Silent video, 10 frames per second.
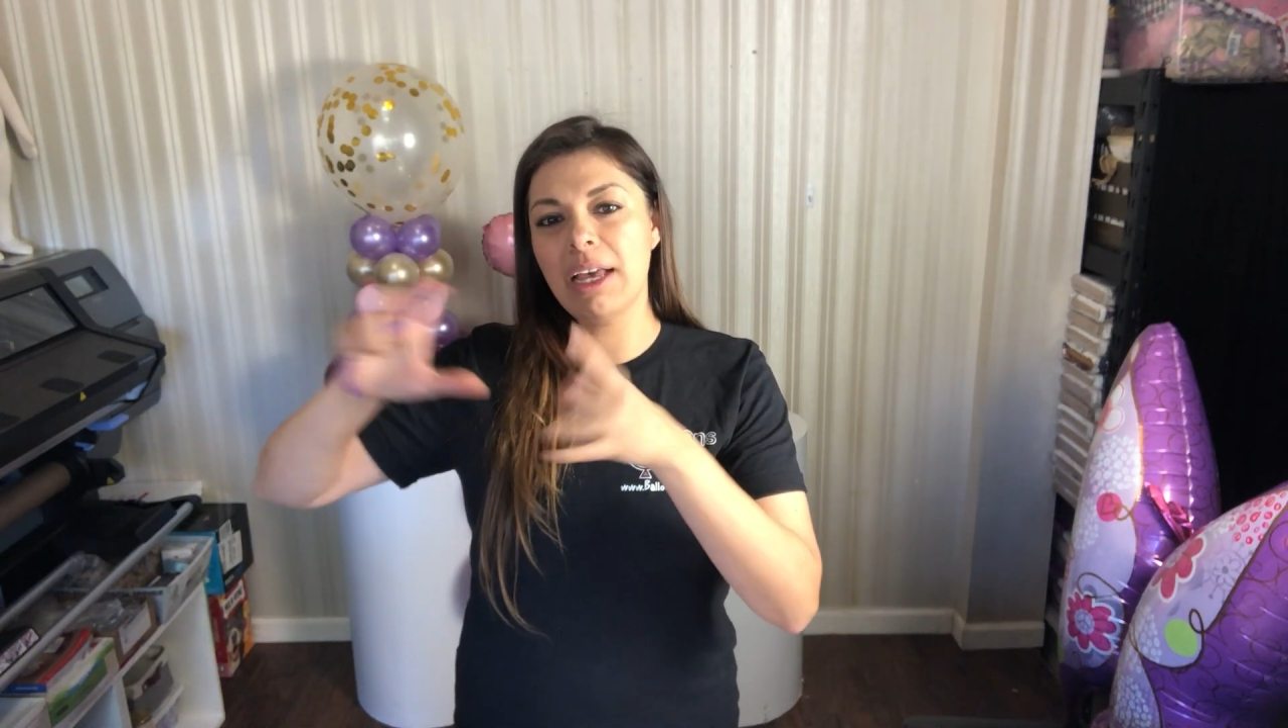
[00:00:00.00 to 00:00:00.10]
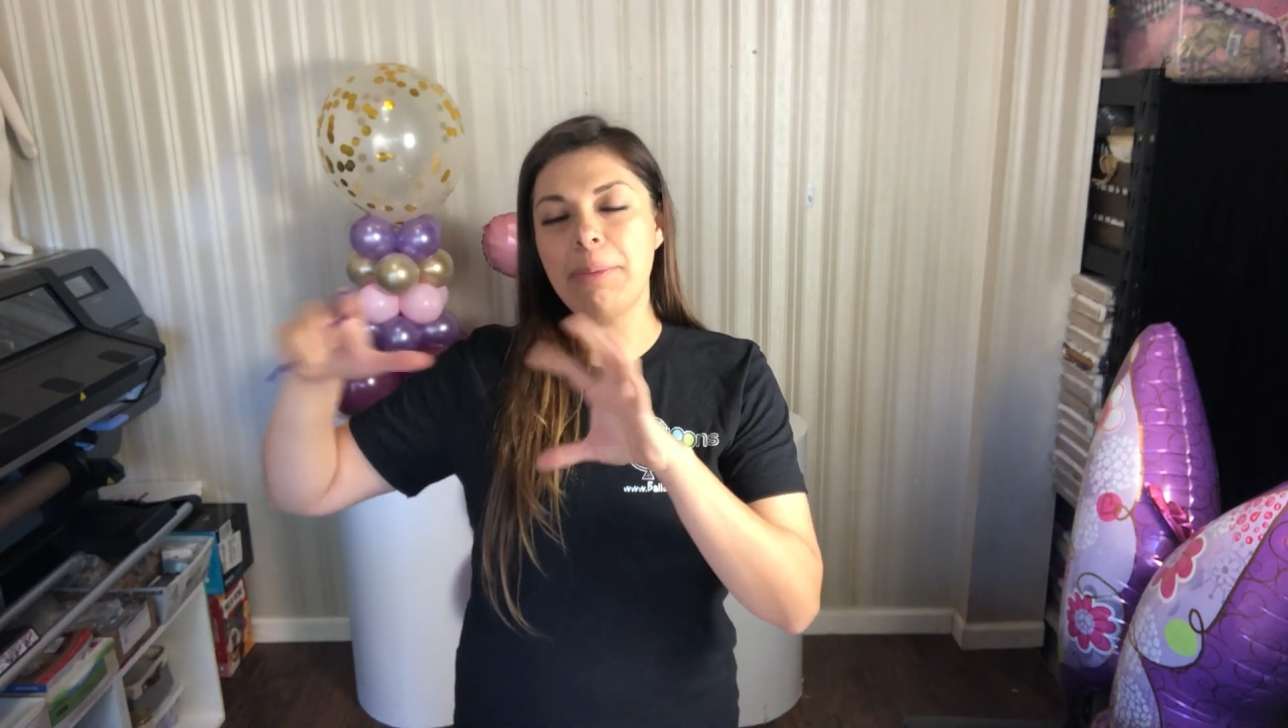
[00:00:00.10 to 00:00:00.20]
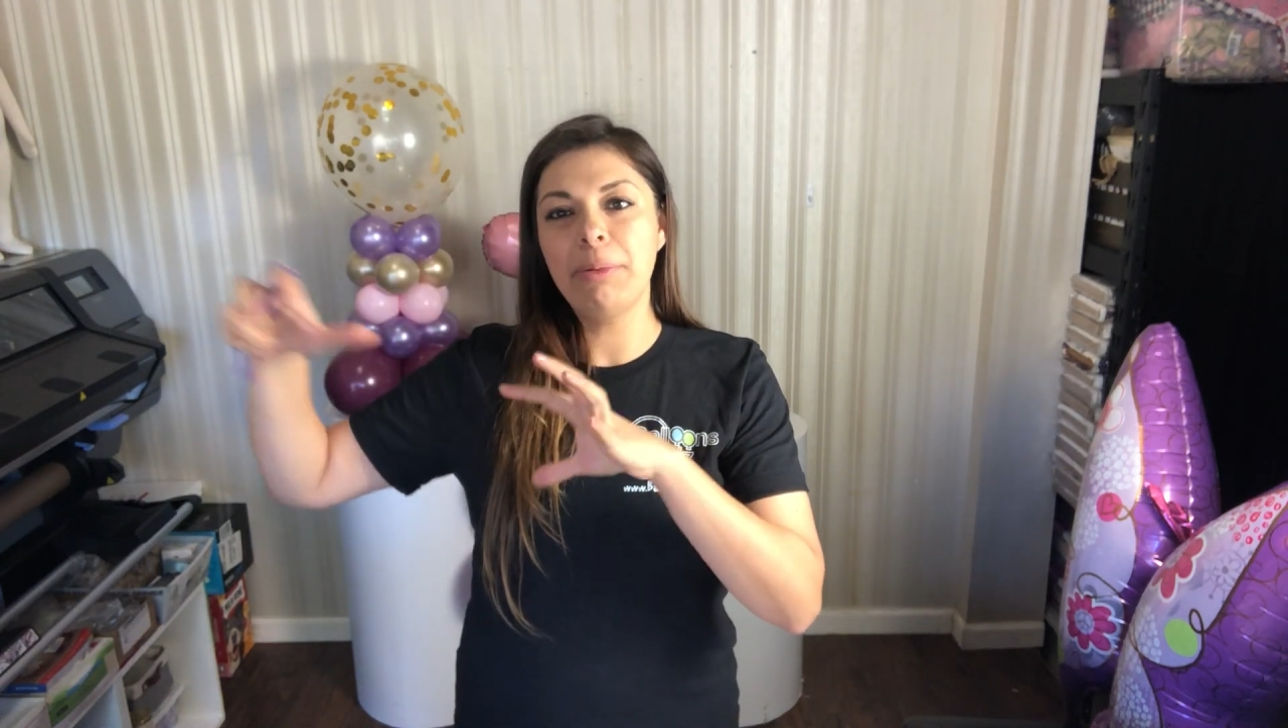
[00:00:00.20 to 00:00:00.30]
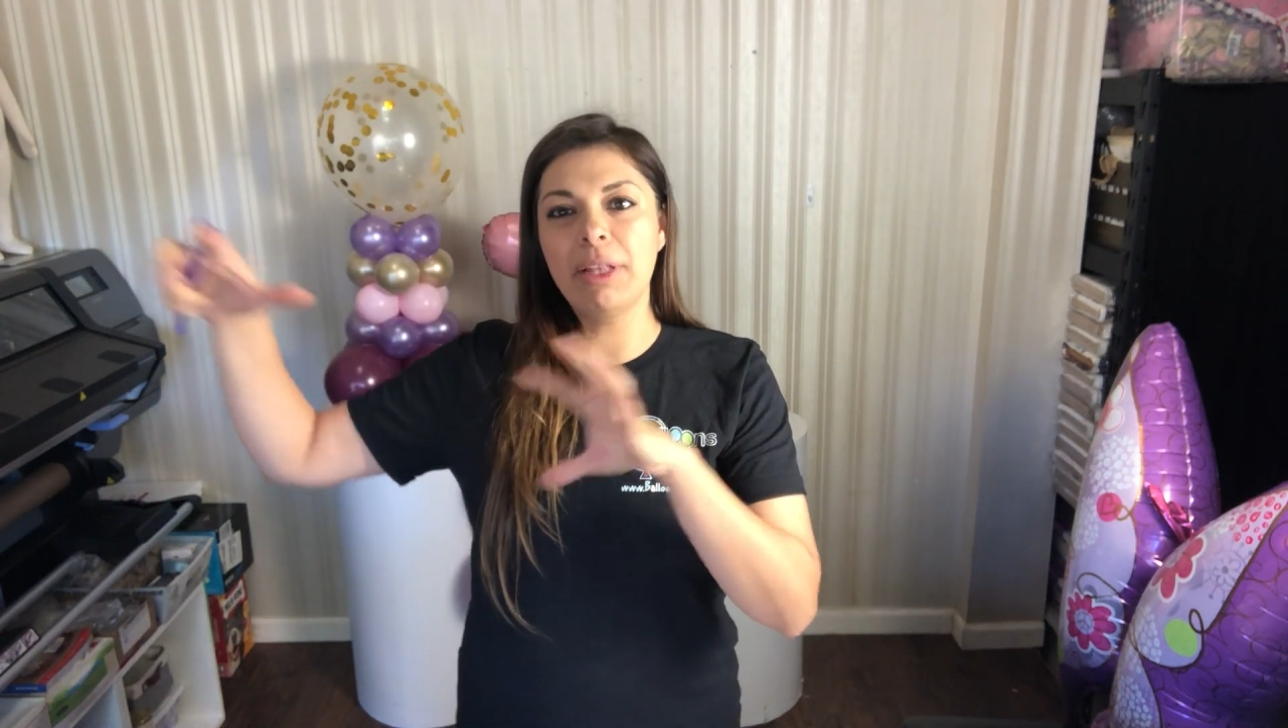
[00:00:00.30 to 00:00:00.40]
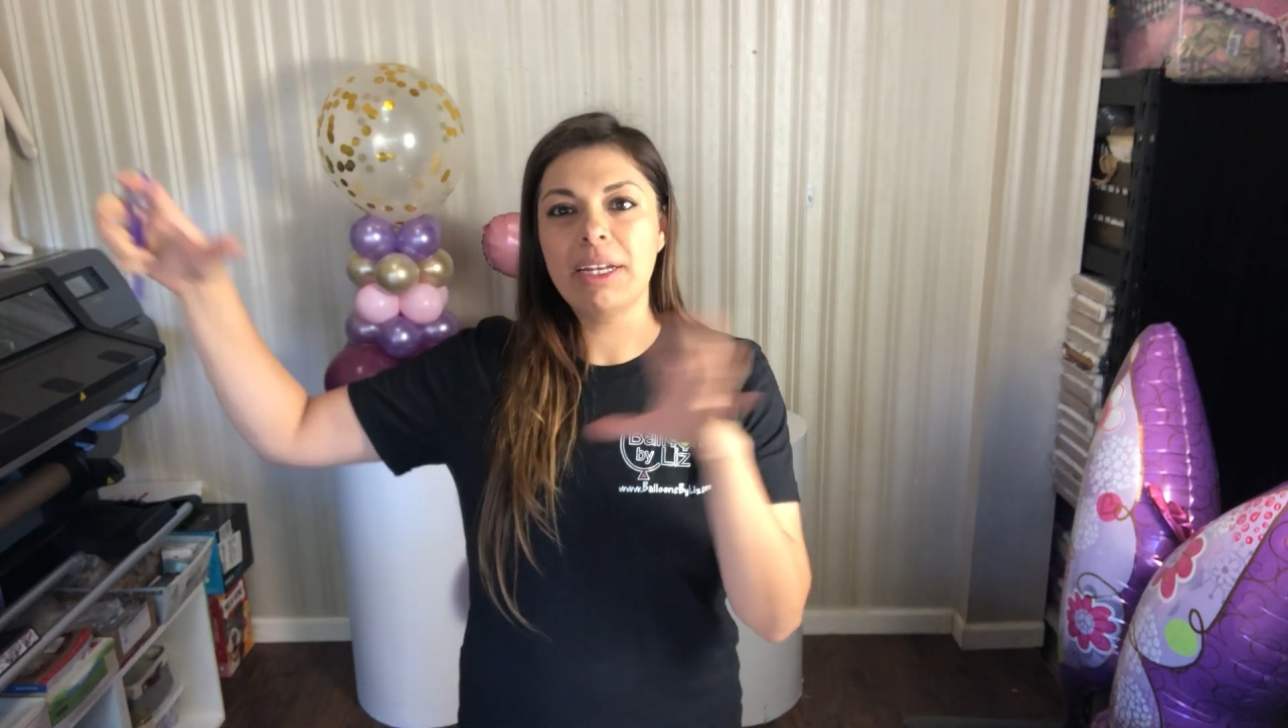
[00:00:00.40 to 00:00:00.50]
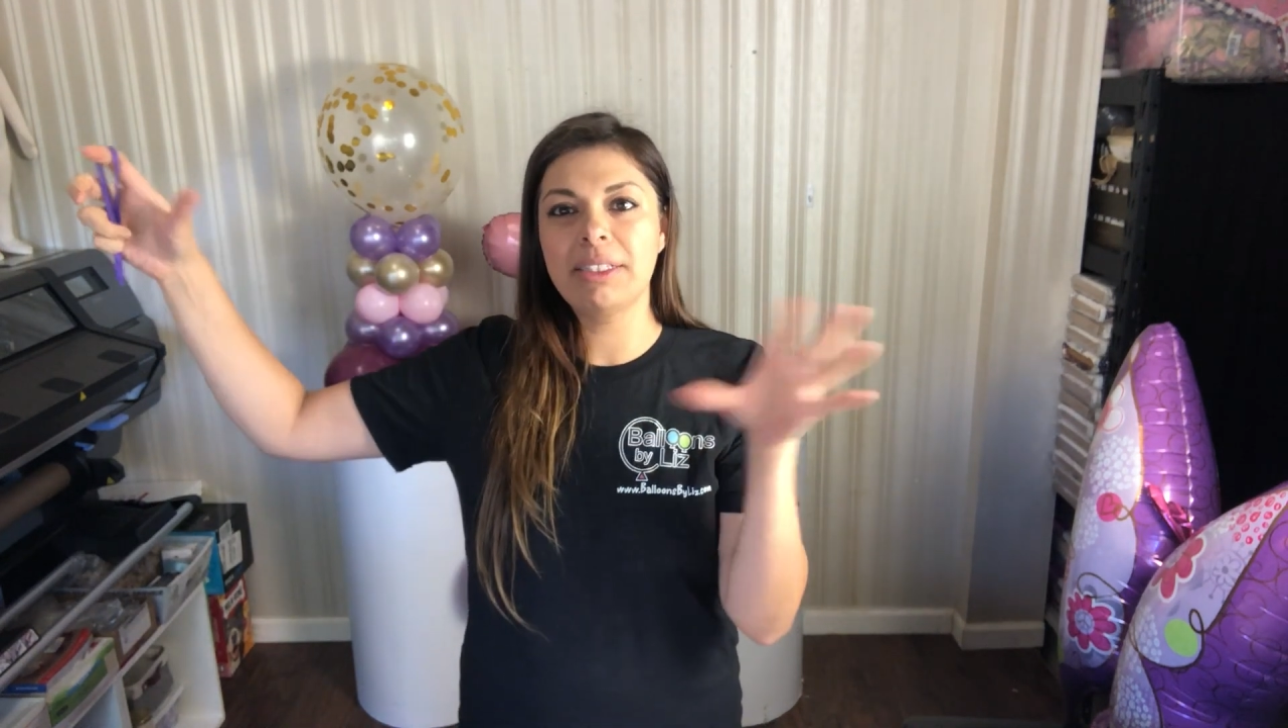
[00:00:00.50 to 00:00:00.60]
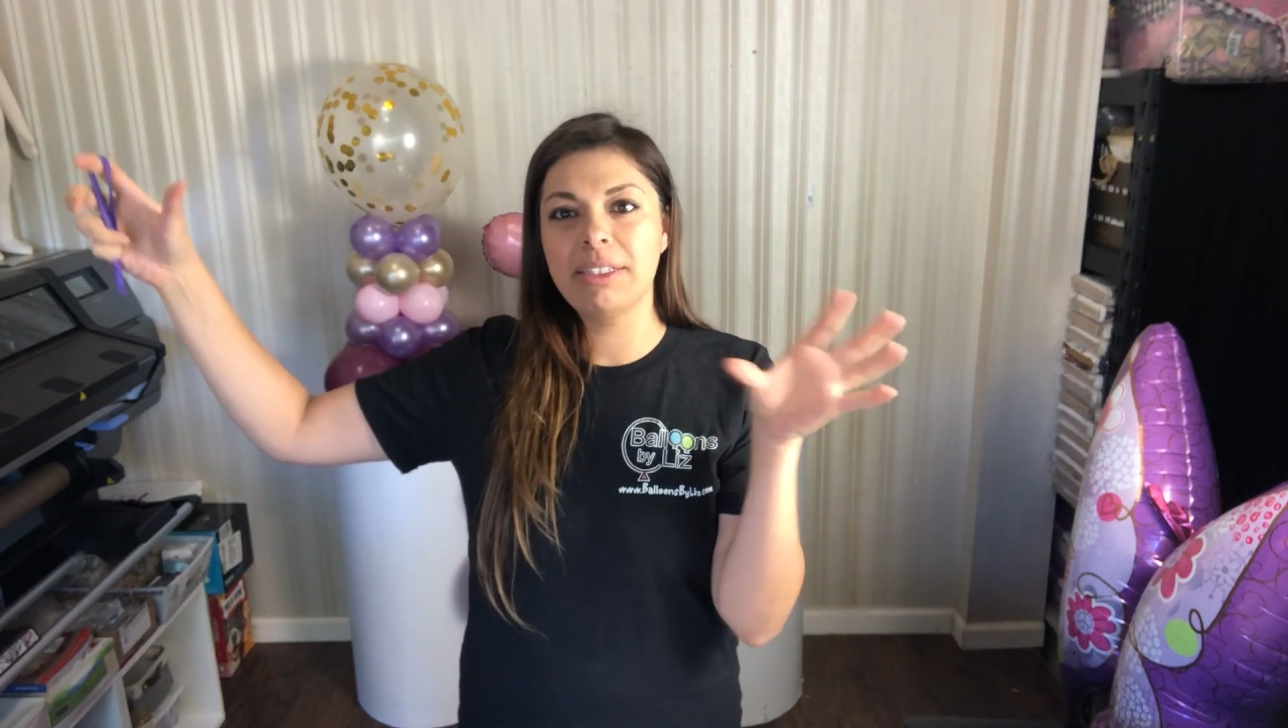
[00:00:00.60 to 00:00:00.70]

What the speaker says: couple at a